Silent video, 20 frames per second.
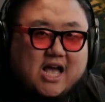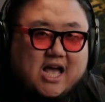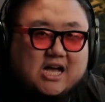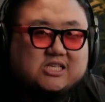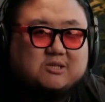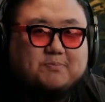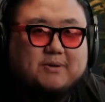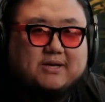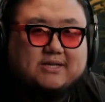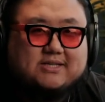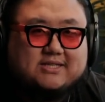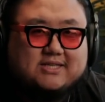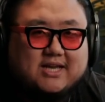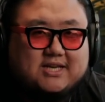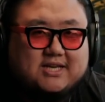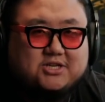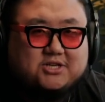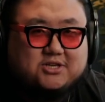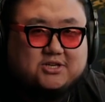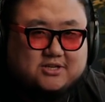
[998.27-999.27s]

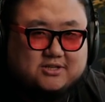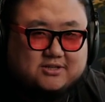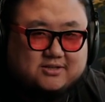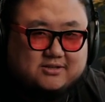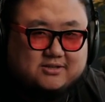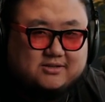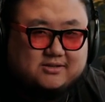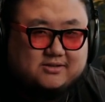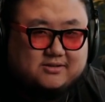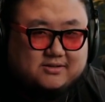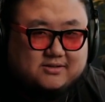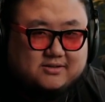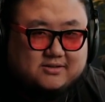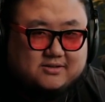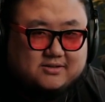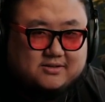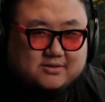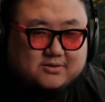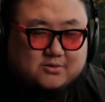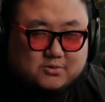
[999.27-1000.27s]
expectations
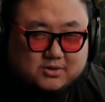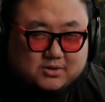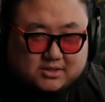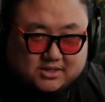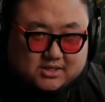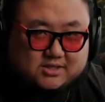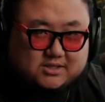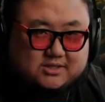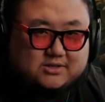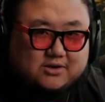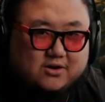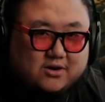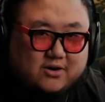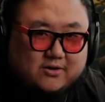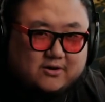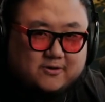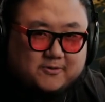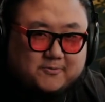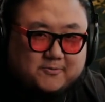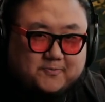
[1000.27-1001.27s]
with this
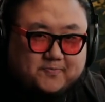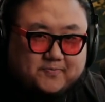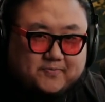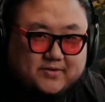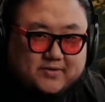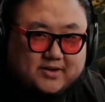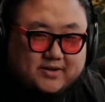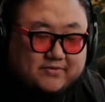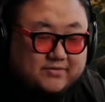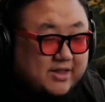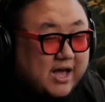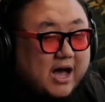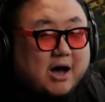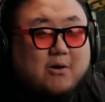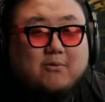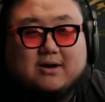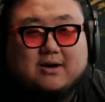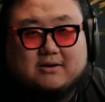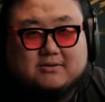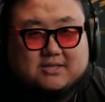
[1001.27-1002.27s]
song.
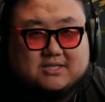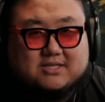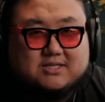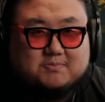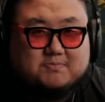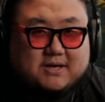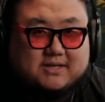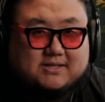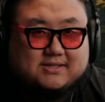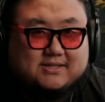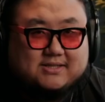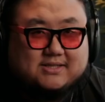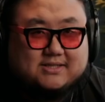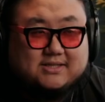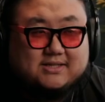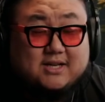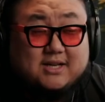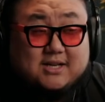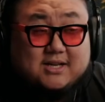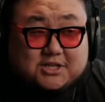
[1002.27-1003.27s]
Not what I was
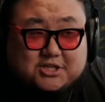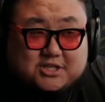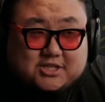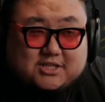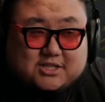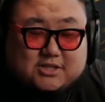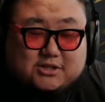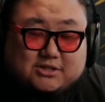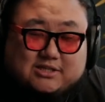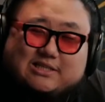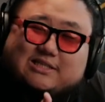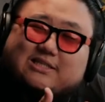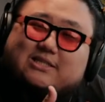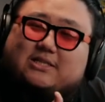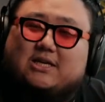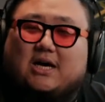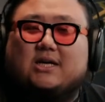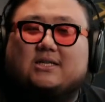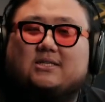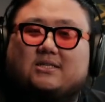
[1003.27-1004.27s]
expecting. She still
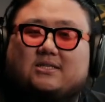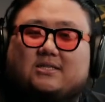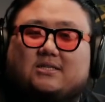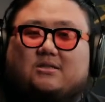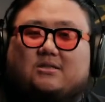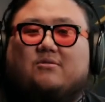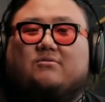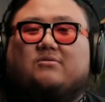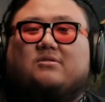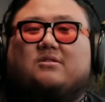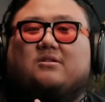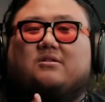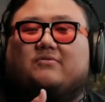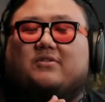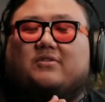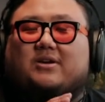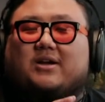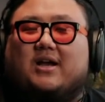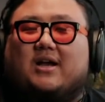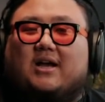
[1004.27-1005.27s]
does
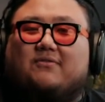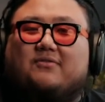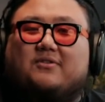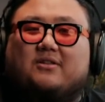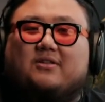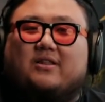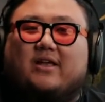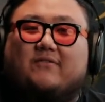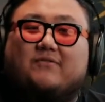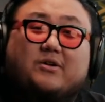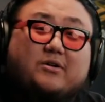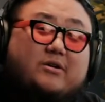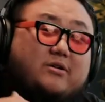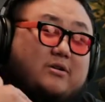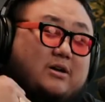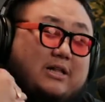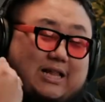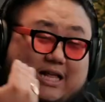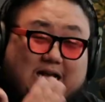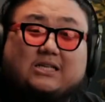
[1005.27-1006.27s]
the very
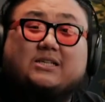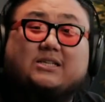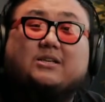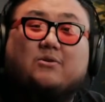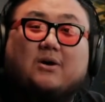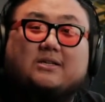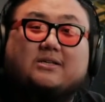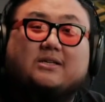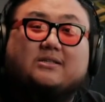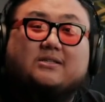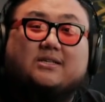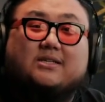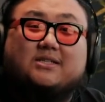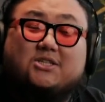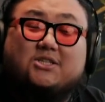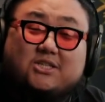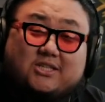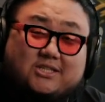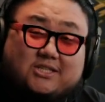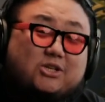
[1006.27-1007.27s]
classic HWASA
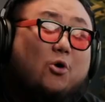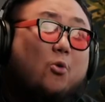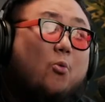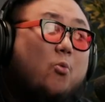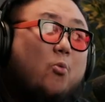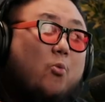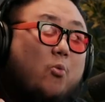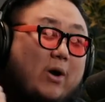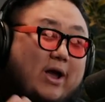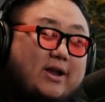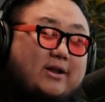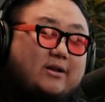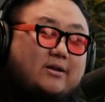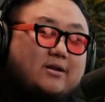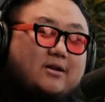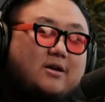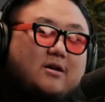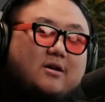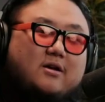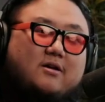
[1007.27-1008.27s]
thing. She still went
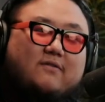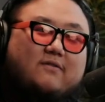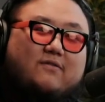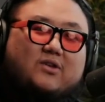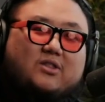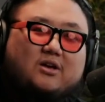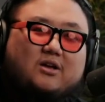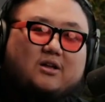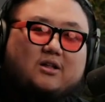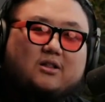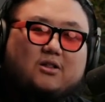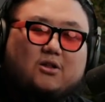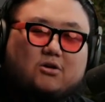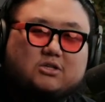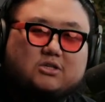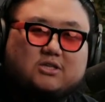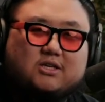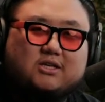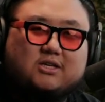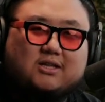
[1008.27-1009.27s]
for the
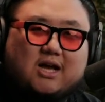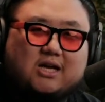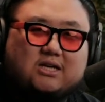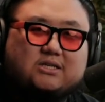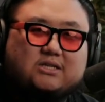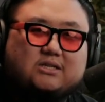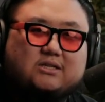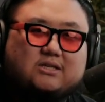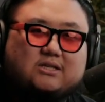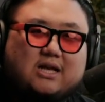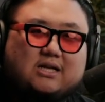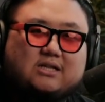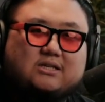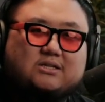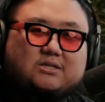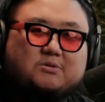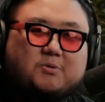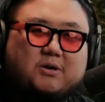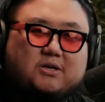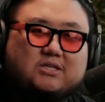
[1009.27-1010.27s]
largely
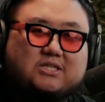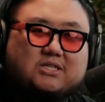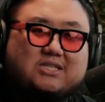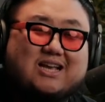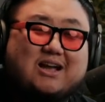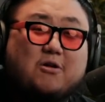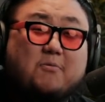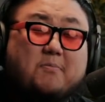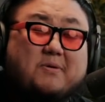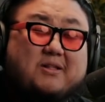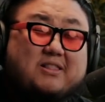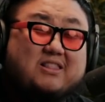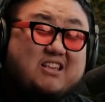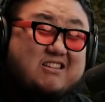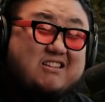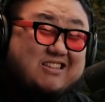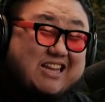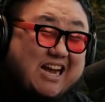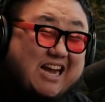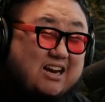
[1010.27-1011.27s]
Latin-inspired sound, but
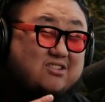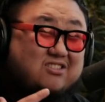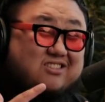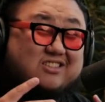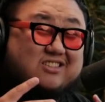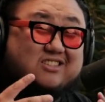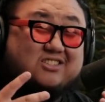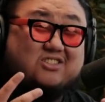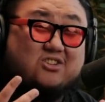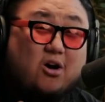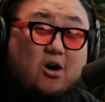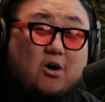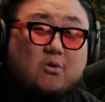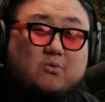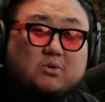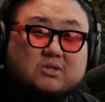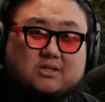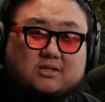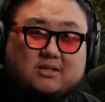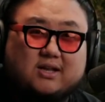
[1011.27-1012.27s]
the entire
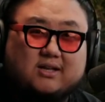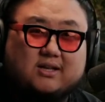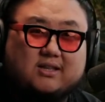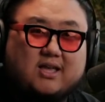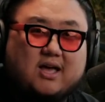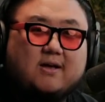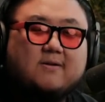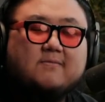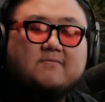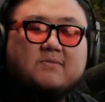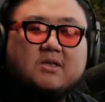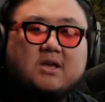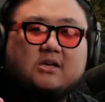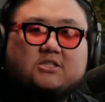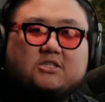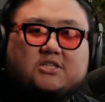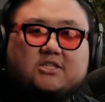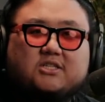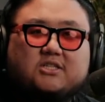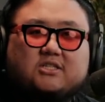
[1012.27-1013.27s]
song wasn't like that.
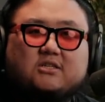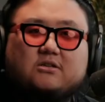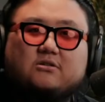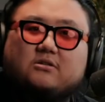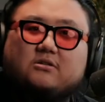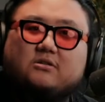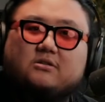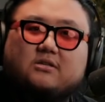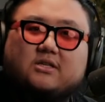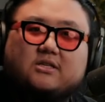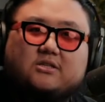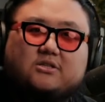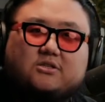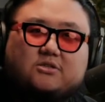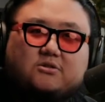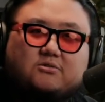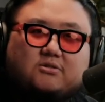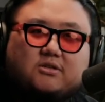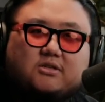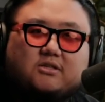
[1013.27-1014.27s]
She still
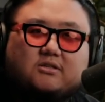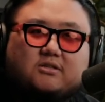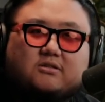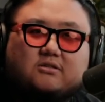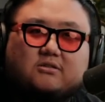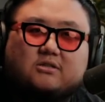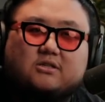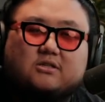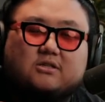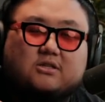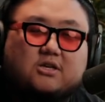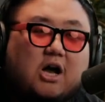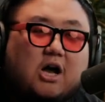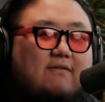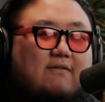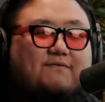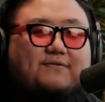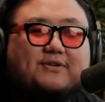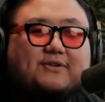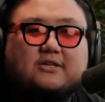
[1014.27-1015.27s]
exuded
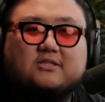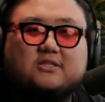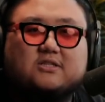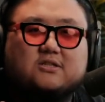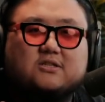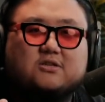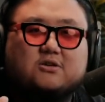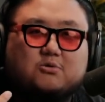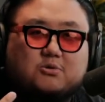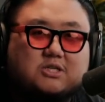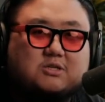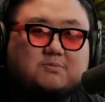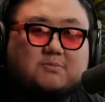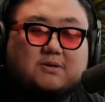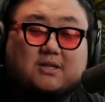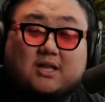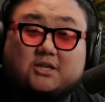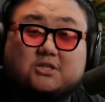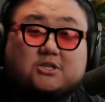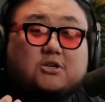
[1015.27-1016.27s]
confidence and
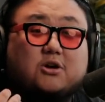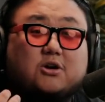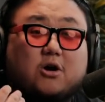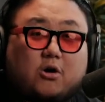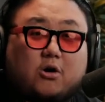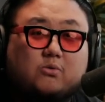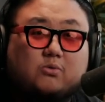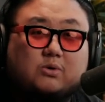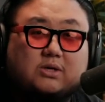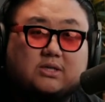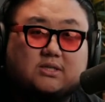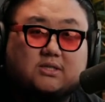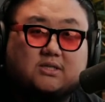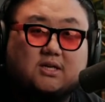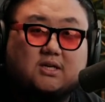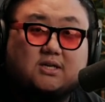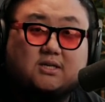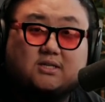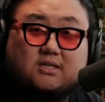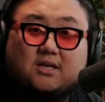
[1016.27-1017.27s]
charisma like she always
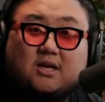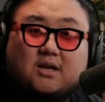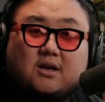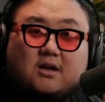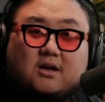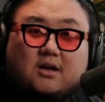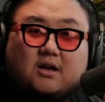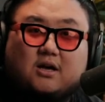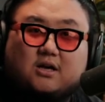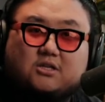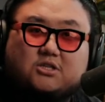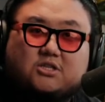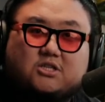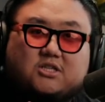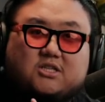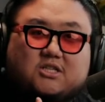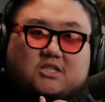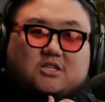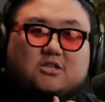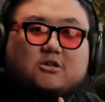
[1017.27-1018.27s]
does.
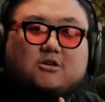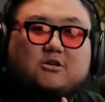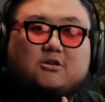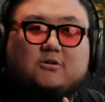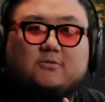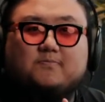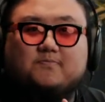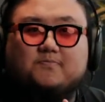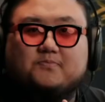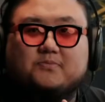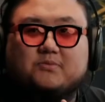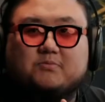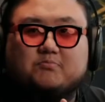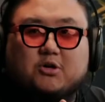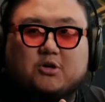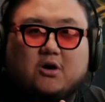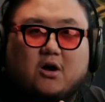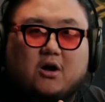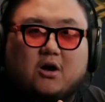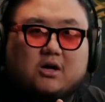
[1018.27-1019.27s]
She still
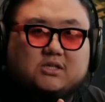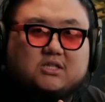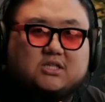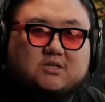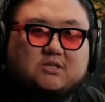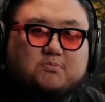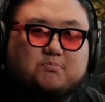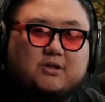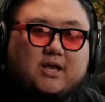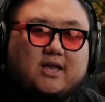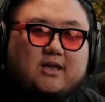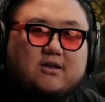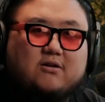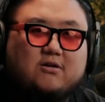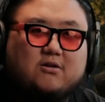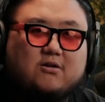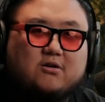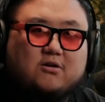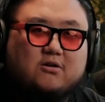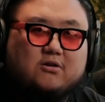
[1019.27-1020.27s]
put on display
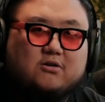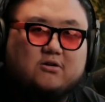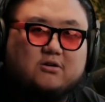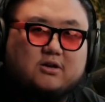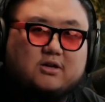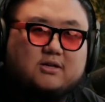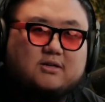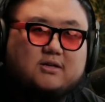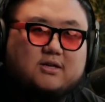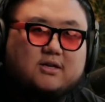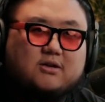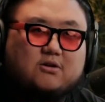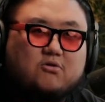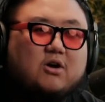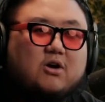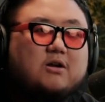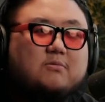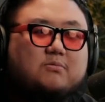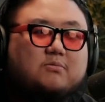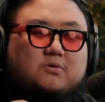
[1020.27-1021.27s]
her
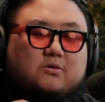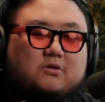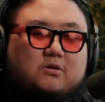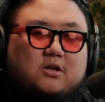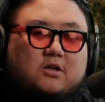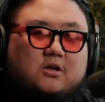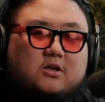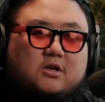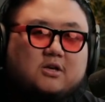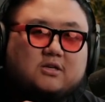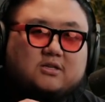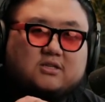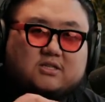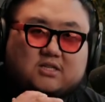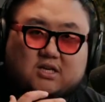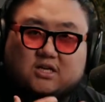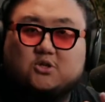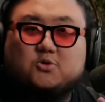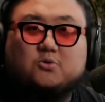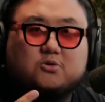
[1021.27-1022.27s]
incredible
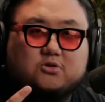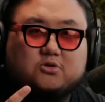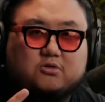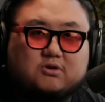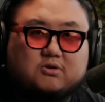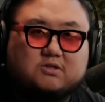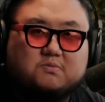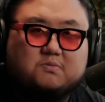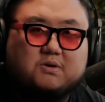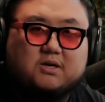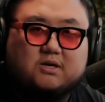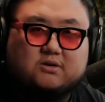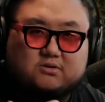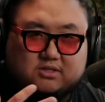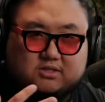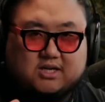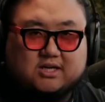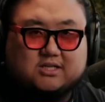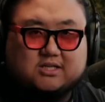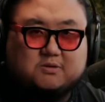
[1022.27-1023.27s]
sexual charisma and
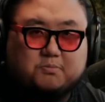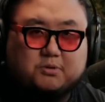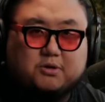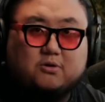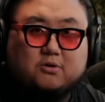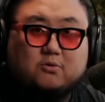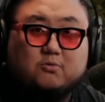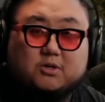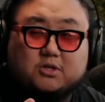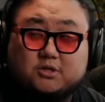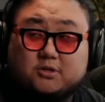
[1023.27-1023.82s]
her sex appeal,